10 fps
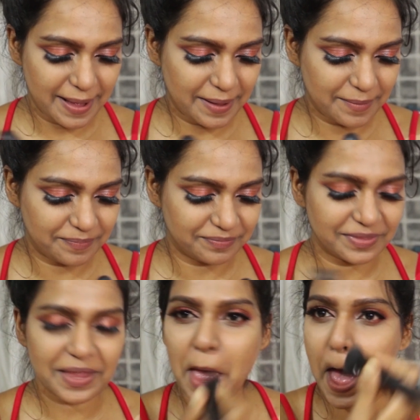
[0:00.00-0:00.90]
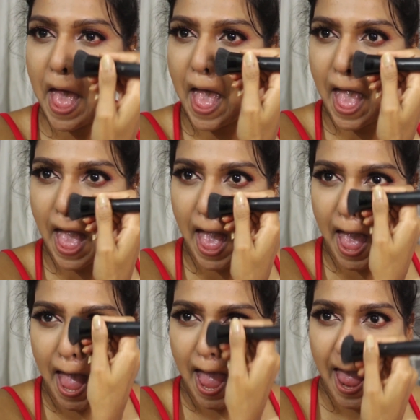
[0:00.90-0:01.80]
mini bronzer
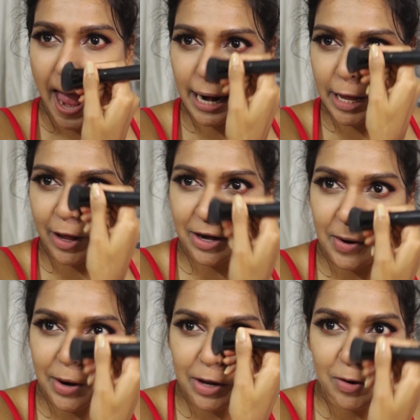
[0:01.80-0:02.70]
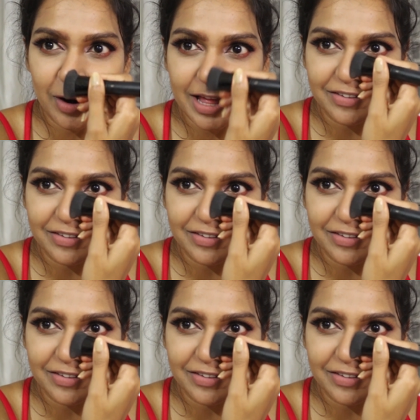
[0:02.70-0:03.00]
from Sugar Cosmetics.